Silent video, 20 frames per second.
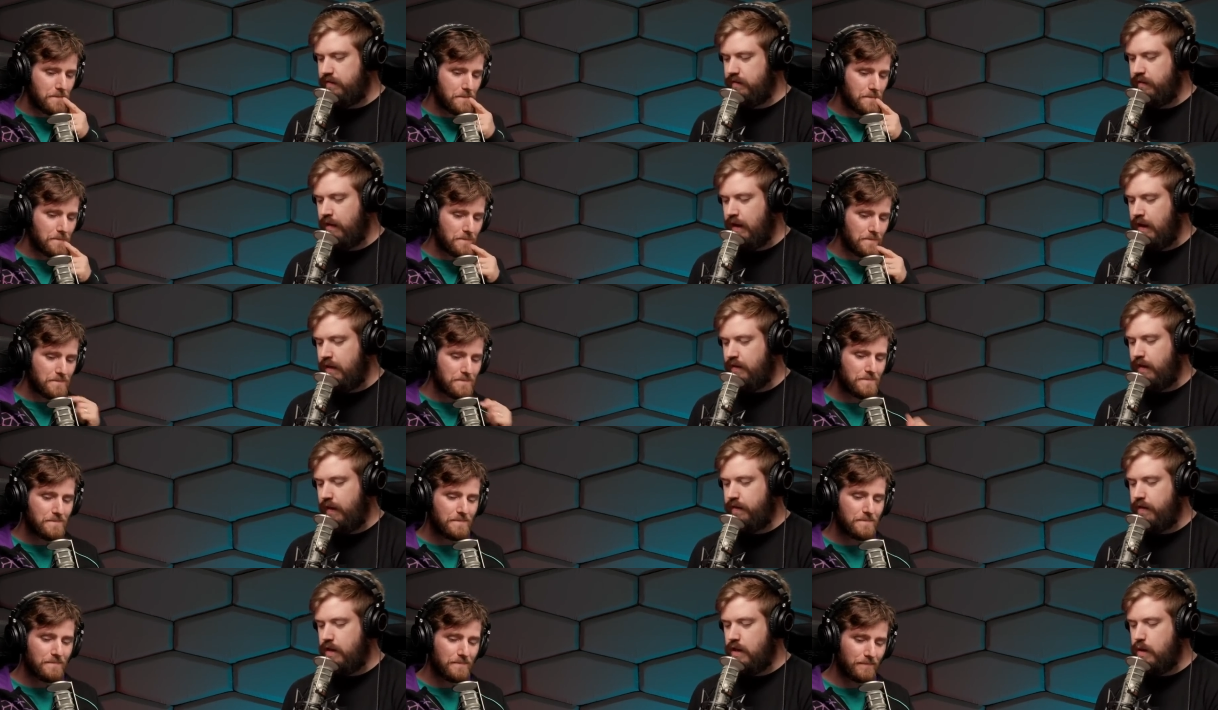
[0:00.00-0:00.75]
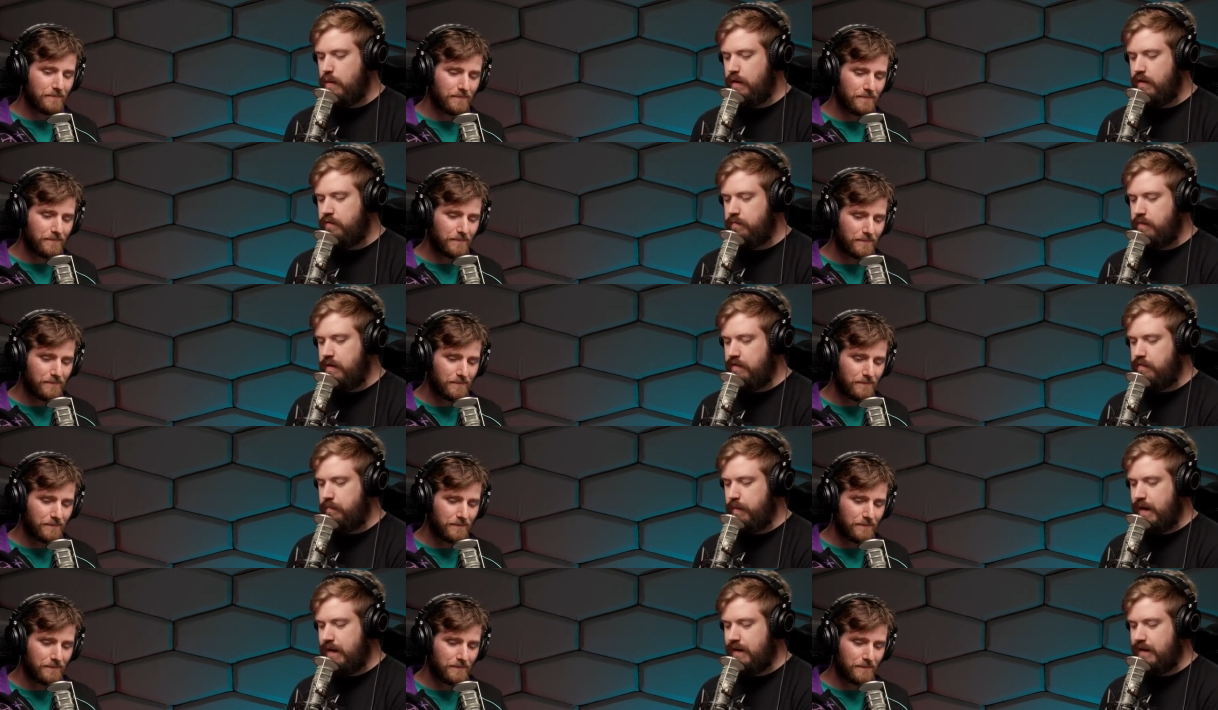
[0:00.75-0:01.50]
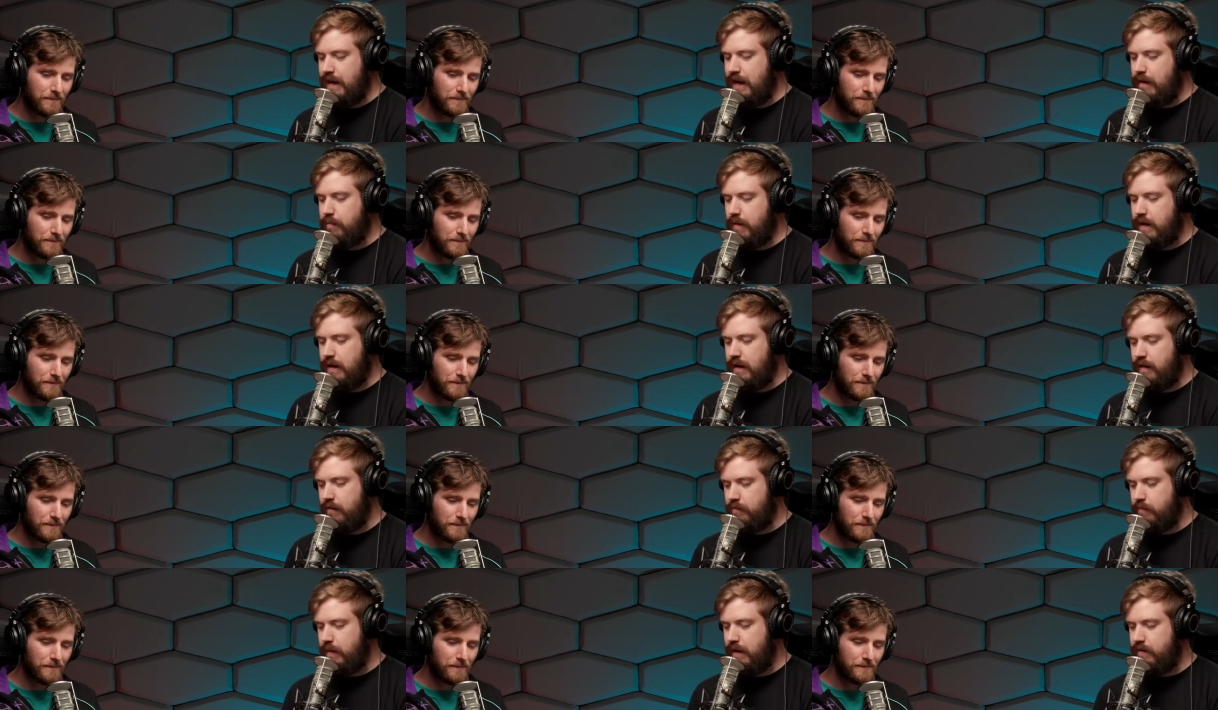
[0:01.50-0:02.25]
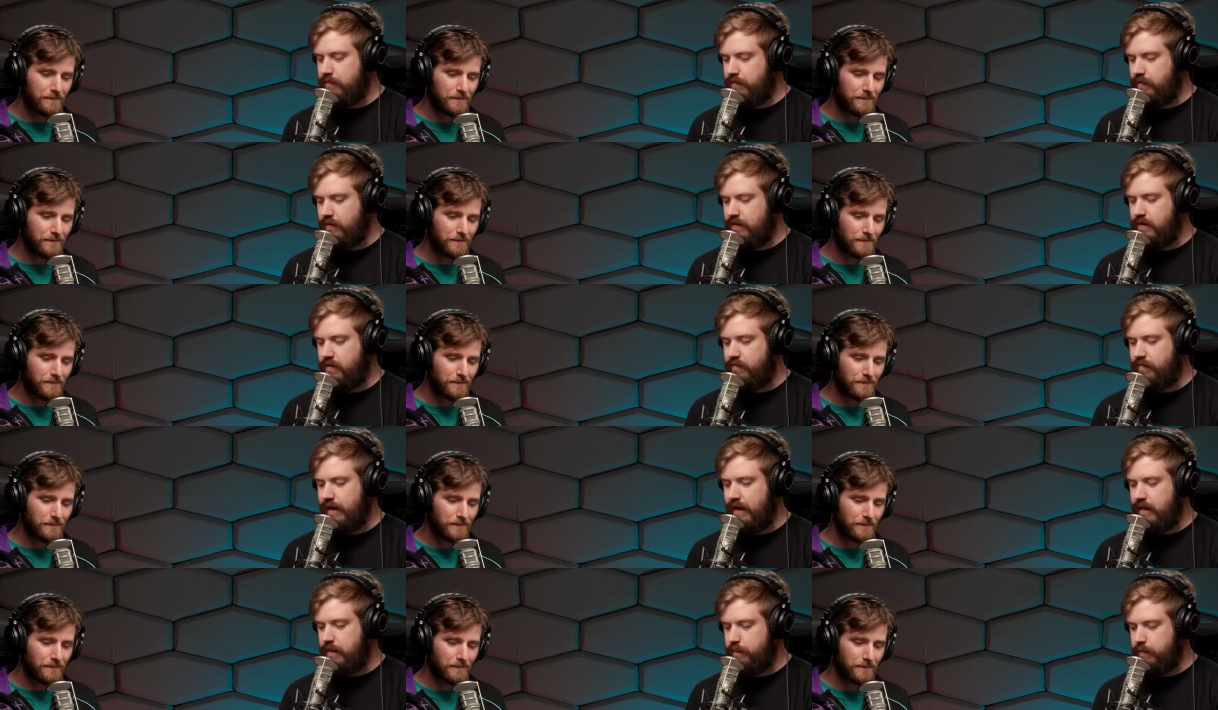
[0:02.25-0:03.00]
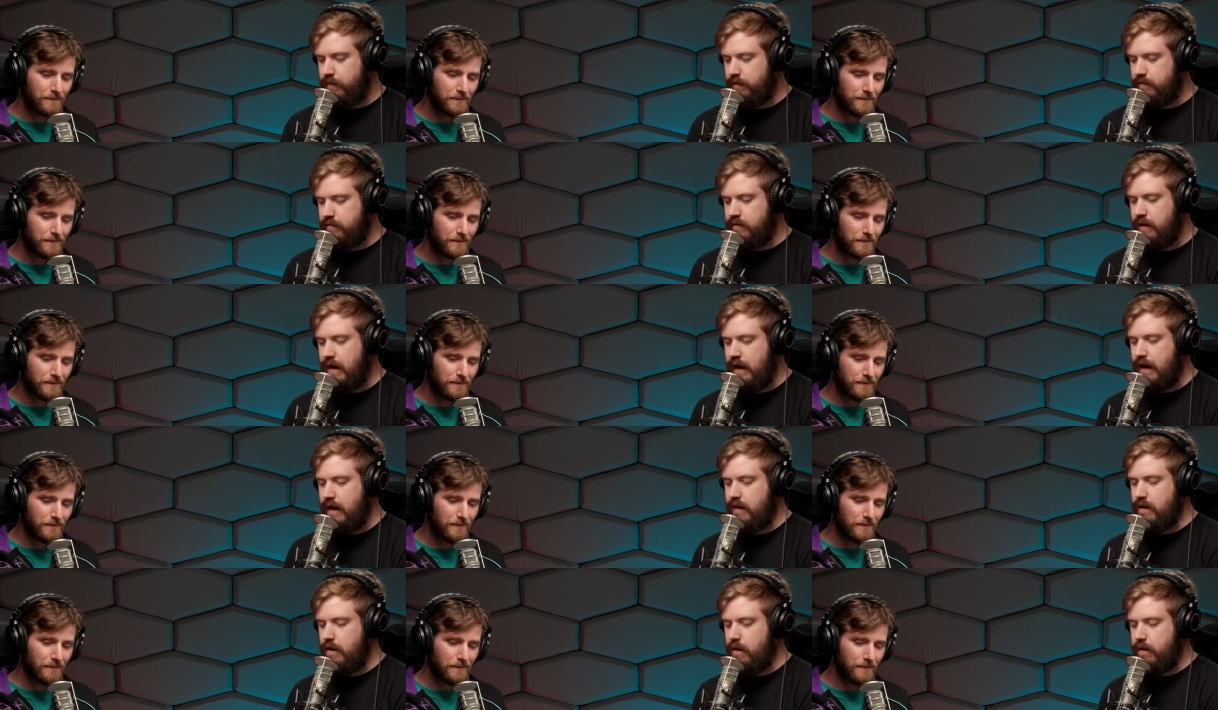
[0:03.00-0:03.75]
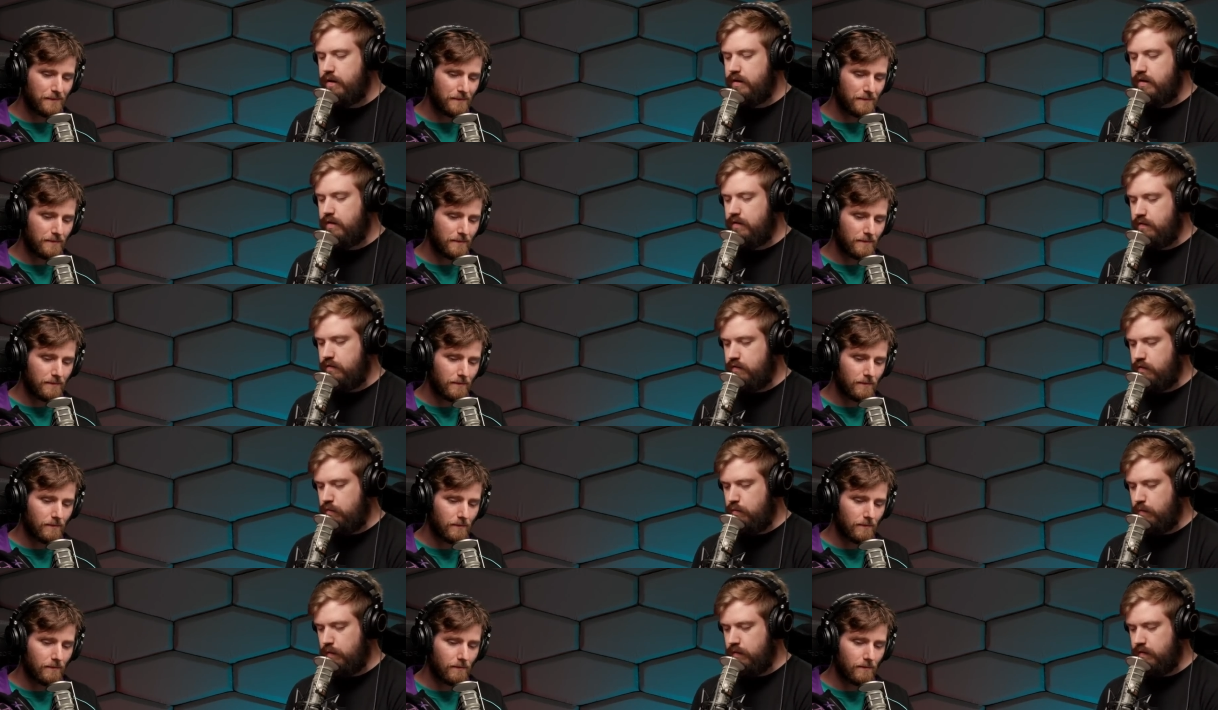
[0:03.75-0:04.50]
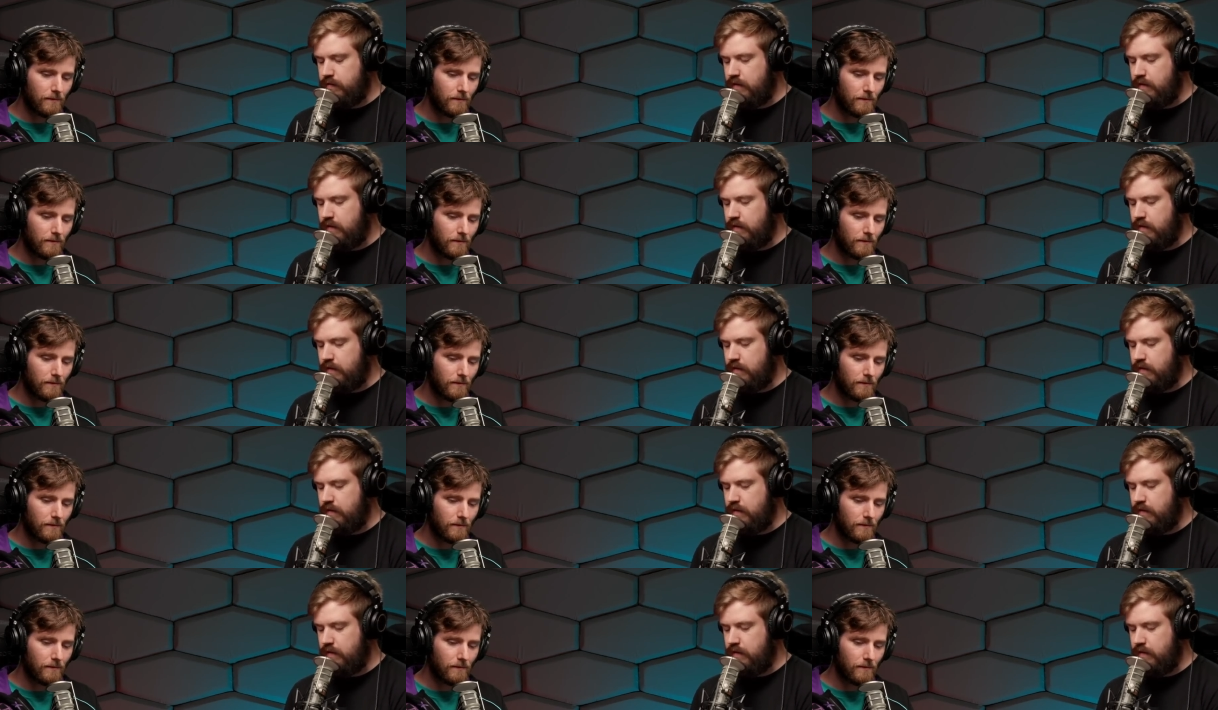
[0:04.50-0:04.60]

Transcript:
Speaker 1: that the USB spec naming is meant for developers and not consumers,